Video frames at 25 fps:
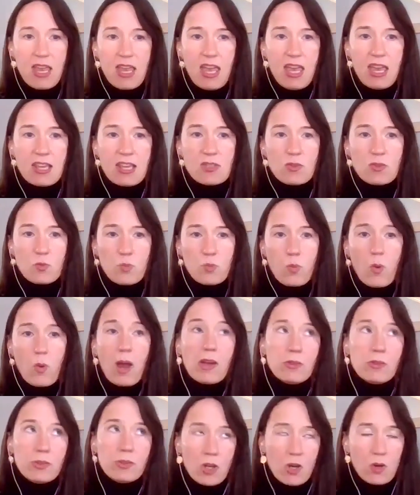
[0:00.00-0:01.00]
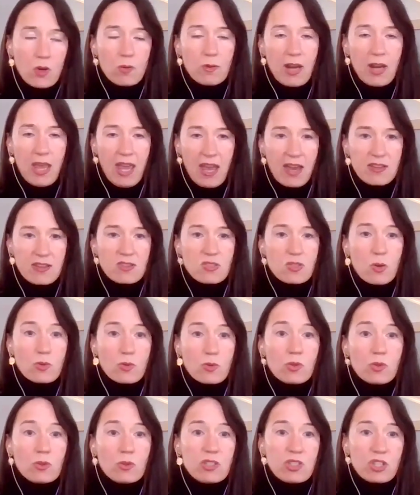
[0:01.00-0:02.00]
is well known as
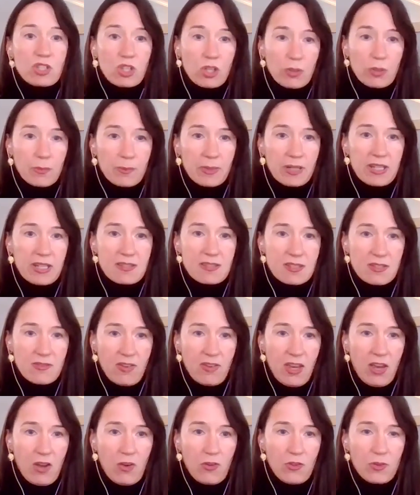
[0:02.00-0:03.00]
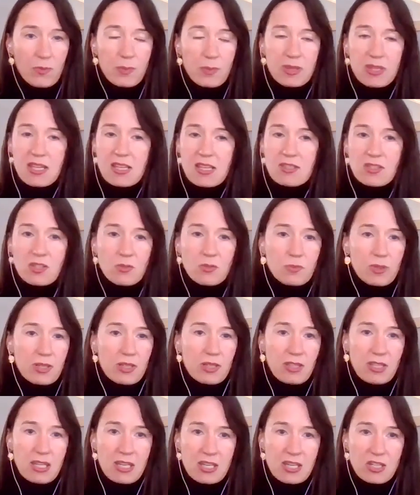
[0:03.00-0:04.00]
social determinants of health. But these are
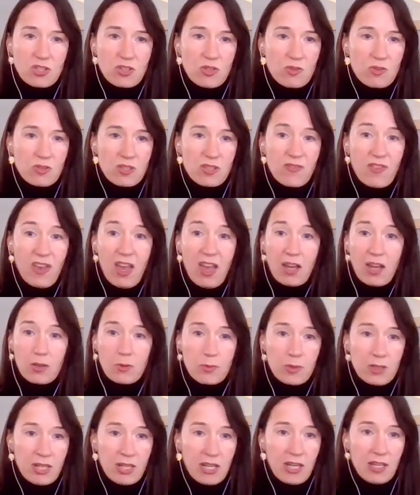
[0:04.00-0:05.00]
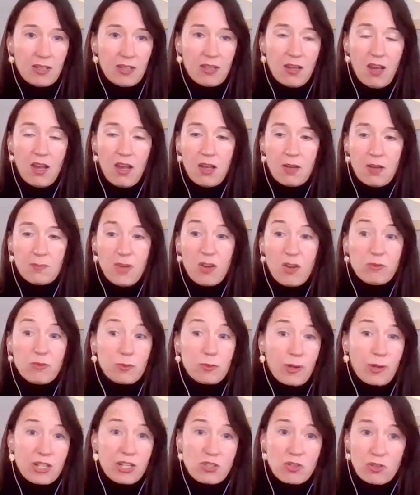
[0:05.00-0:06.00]
really issues of equity, of
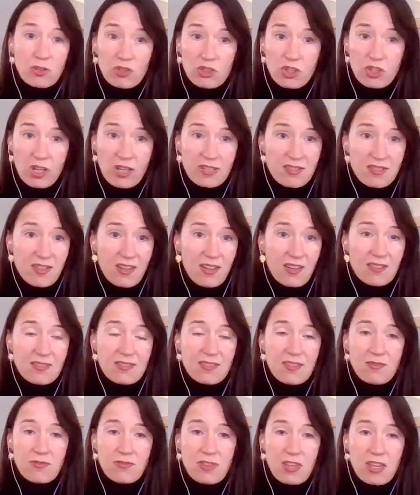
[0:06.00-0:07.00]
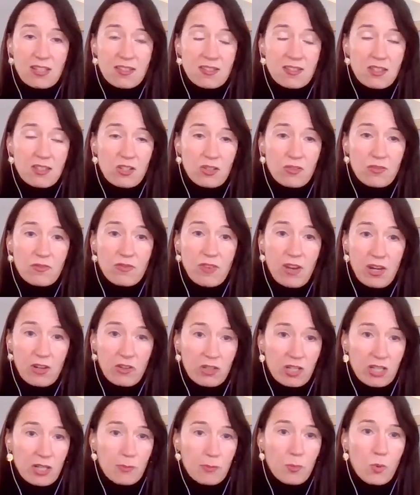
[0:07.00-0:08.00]
racial justice, of things that are
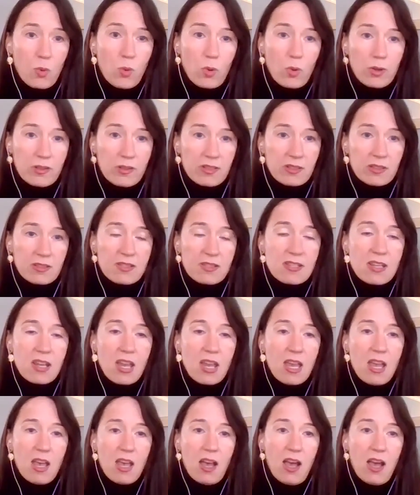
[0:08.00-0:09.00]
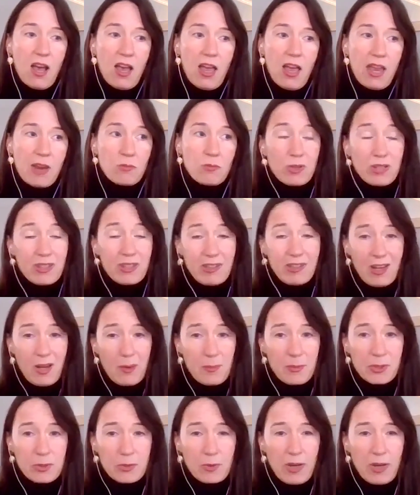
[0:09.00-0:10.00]
very important and really
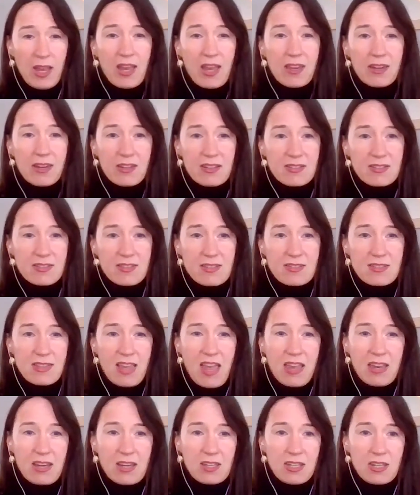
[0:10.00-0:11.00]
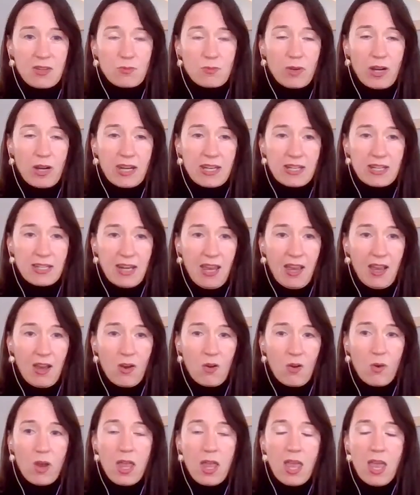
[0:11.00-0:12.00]
coming to a head in society right
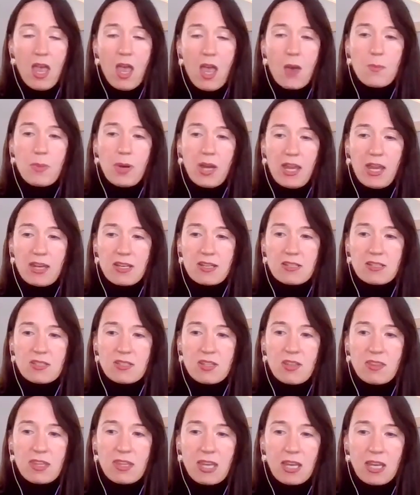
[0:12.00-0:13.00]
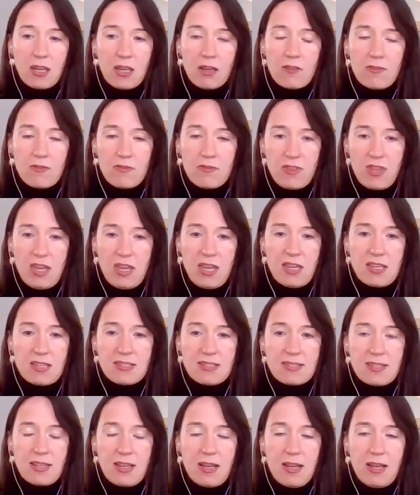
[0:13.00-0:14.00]
now. But to think of
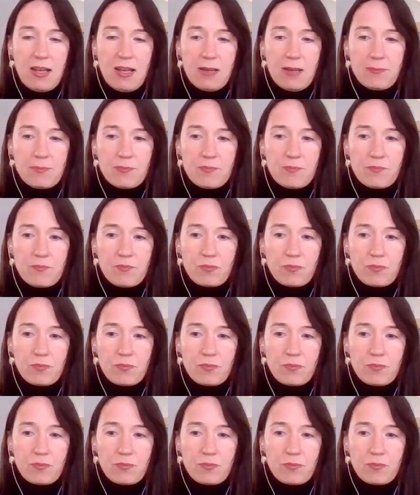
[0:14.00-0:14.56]
this and